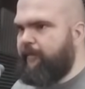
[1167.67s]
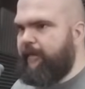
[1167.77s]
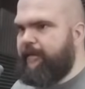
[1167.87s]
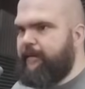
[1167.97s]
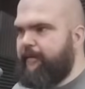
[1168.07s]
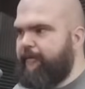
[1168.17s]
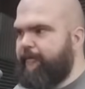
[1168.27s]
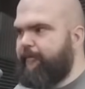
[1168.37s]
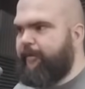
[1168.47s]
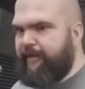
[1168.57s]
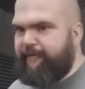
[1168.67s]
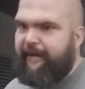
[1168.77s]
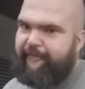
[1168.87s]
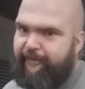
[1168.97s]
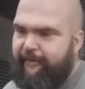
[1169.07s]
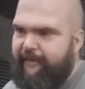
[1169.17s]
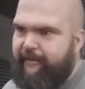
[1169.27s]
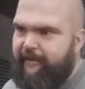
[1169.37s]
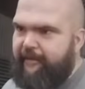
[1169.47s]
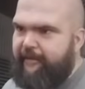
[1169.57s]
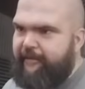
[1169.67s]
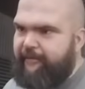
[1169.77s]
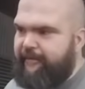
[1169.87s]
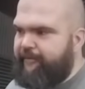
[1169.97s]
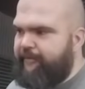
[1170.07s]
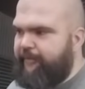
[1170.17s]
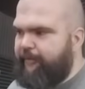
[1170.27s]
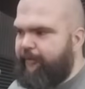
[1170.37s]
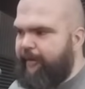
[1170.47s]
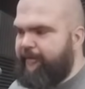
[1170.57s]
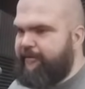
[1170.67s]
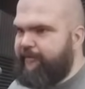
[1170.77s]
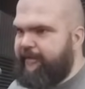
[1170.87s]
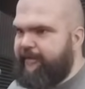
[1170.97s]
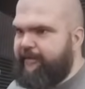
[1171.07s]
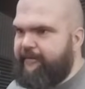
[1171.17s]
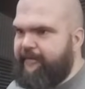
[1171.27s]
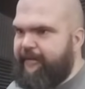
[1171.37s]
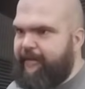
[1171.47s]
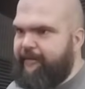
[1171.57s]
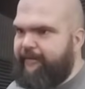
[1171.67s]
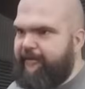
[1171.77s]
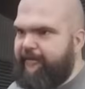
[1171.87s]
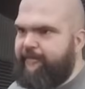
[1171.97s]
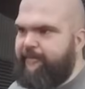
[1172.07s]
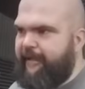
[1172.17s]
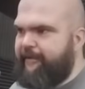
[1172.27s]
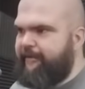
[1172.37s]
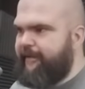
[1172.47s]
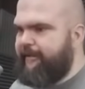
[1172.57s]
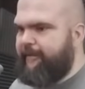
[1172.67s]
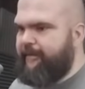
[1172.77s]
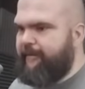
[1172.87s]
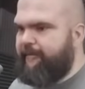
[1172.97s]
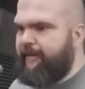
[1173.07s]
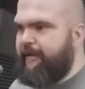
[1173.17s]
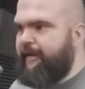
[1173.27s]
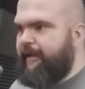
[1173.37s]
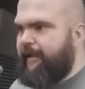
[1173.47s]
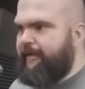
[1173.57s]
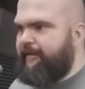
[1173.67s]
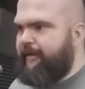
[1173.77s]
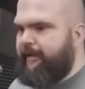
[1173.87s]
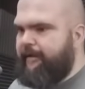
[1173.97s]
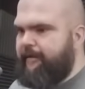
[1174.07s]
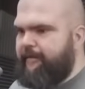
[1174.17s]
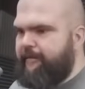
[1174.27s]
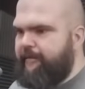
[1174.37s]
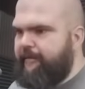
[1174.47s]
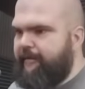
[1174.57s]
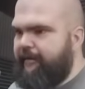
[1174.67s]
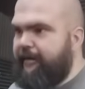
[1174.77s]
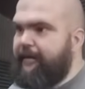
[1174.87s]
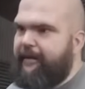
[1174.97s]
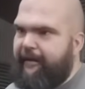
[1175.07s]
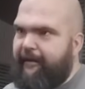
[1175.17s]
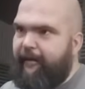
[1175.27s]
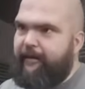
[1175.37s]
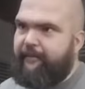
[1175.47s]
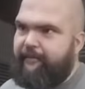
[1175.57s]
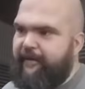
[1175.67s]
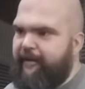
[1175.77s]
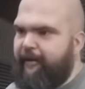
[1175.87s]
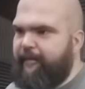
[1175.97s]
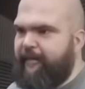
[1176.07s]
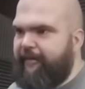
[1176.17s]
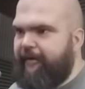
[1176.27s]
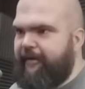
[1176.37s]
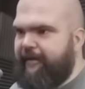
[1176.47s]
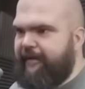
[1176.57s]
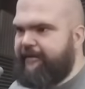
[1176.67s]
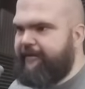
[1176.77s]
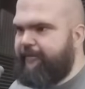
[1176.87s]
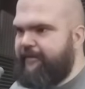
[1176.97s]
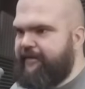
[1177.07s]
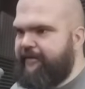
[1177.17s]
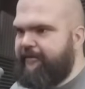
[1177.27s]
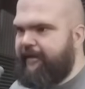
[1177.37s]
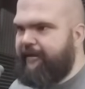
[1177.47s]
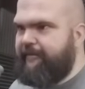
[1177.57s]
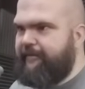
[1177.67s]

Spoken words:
And so +5 to a weapon is really good. So that's gonna be your end game stuff, and you can see it cost me 30 legacy points to do that.